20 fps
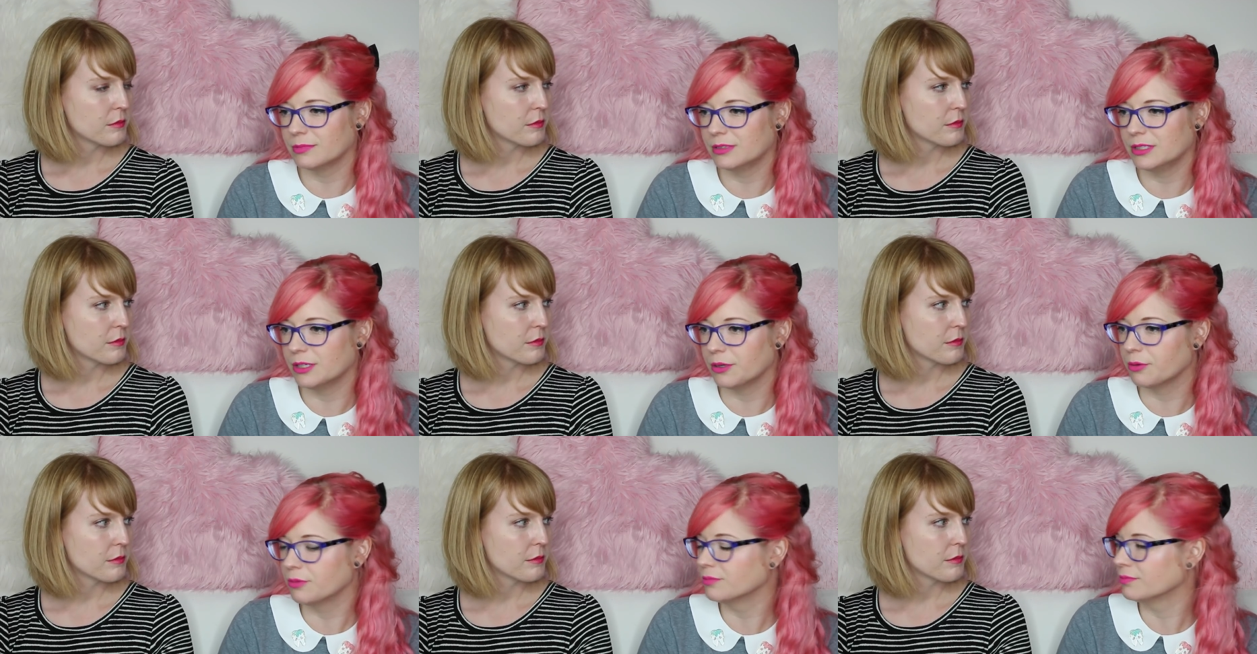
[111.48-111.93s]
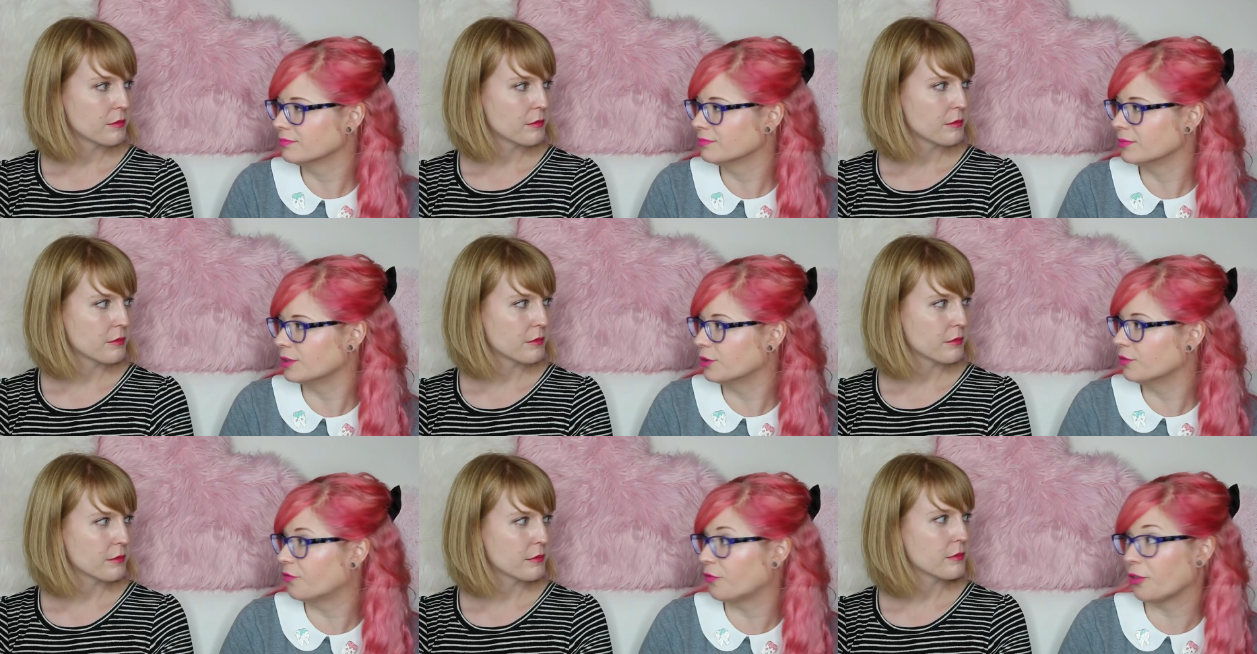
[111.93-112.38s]
Speaker 1: you know,
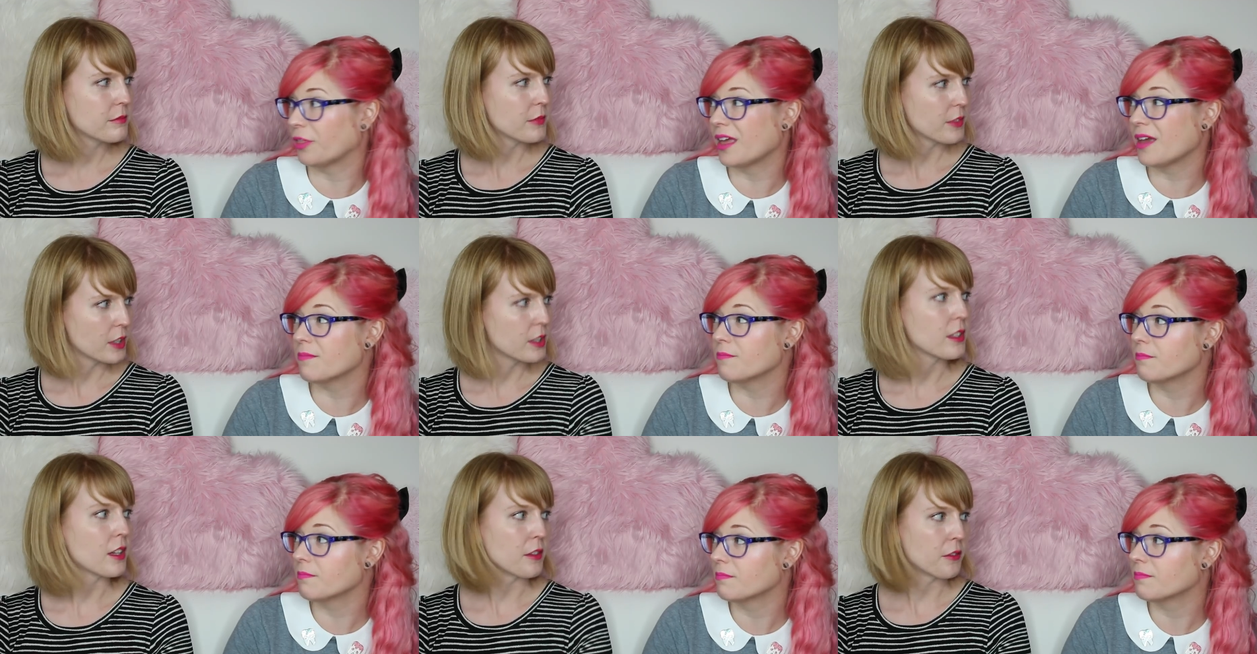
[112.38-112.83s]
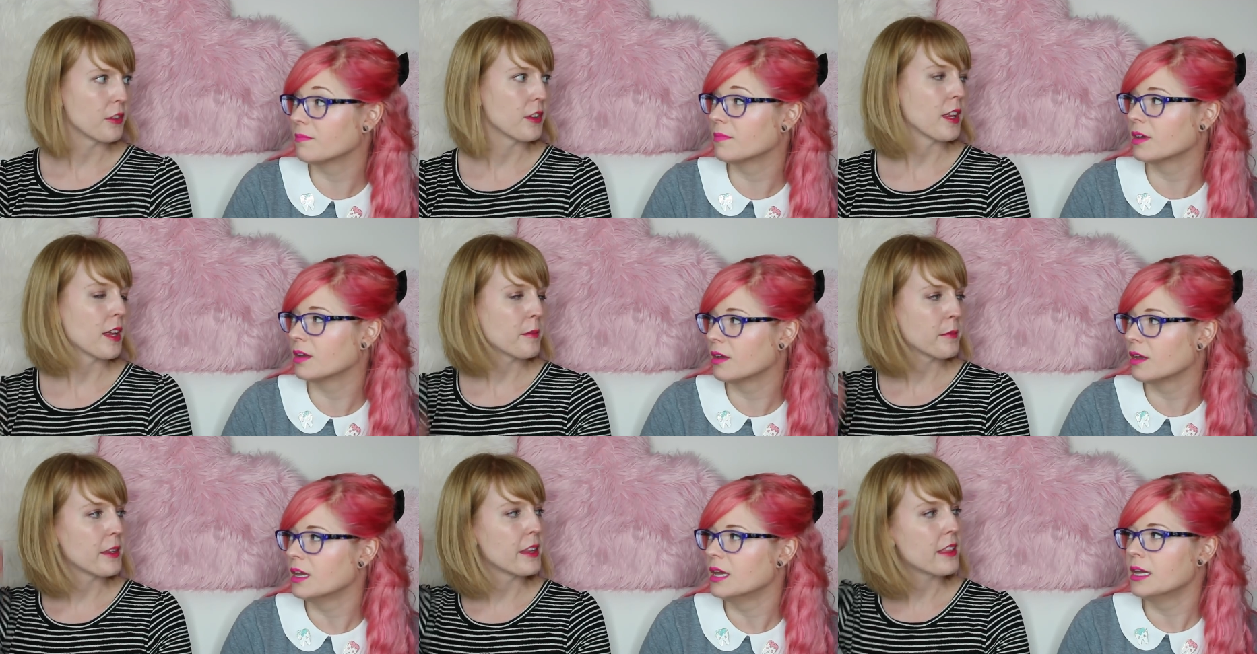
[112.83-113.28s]
good for them. Good for
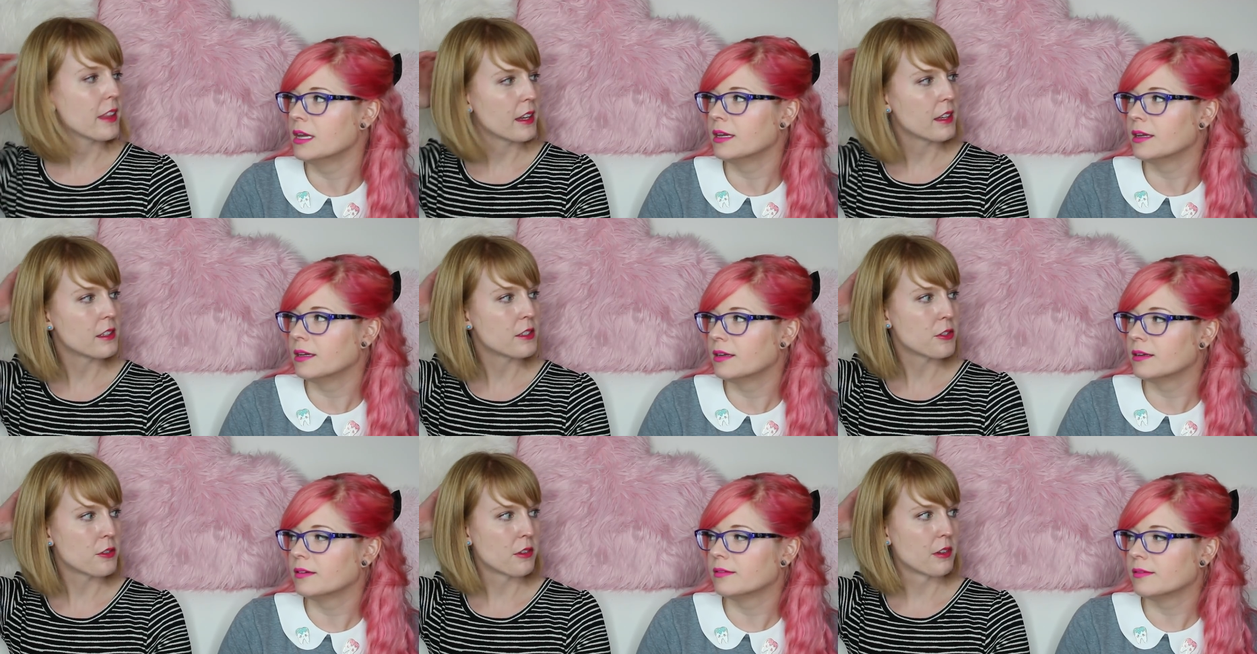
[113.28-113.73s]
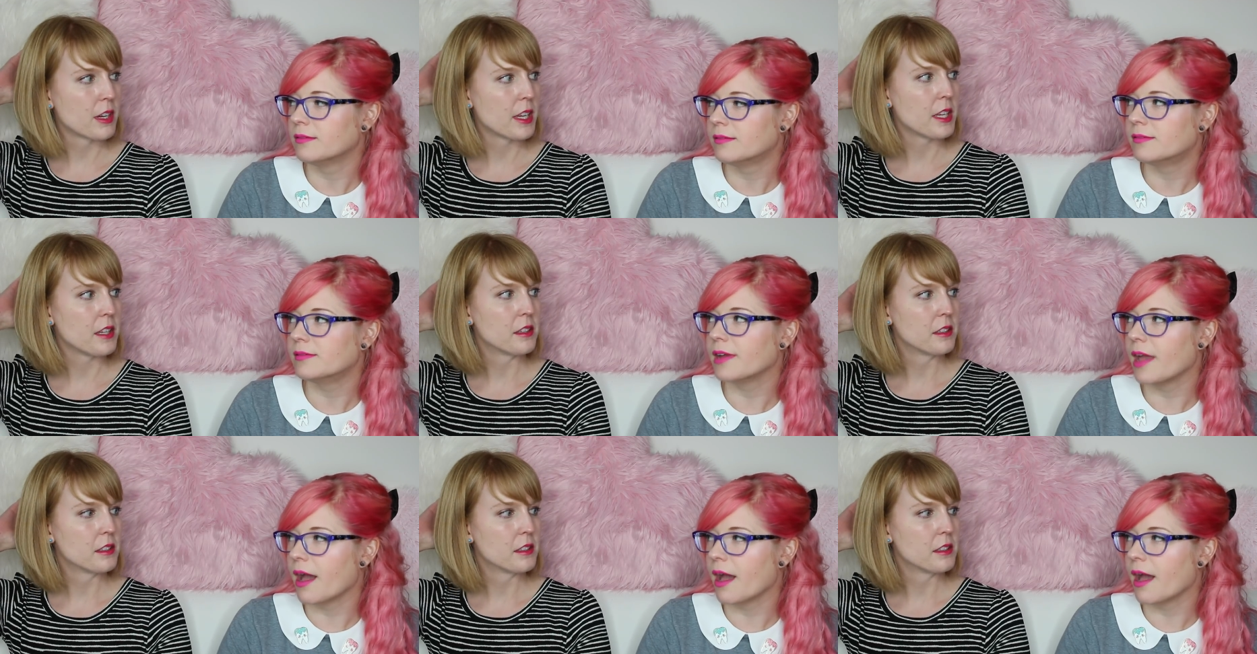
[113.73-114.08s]
them, that they enjoy.